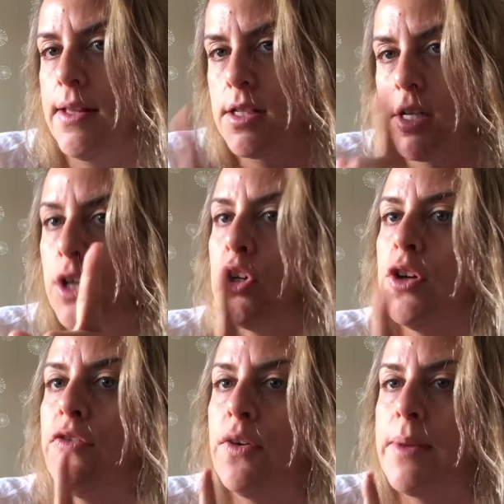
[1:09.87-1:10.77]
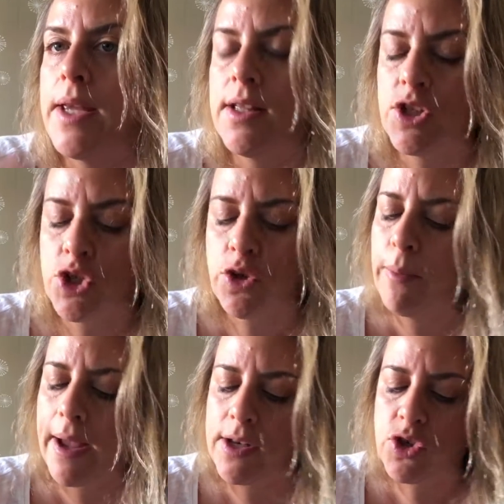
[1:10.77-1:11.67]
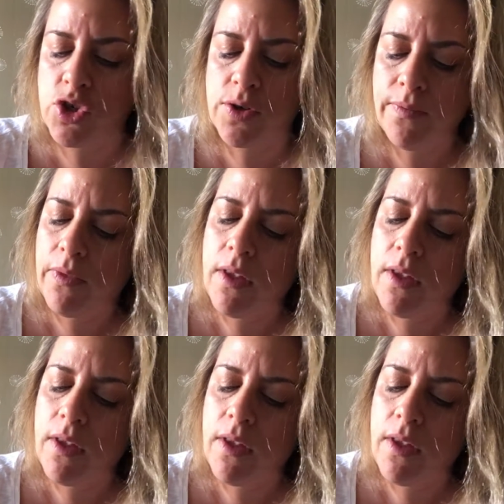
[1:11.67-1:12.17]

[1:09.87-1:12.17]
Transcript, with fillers: It's not good for me. It's too much.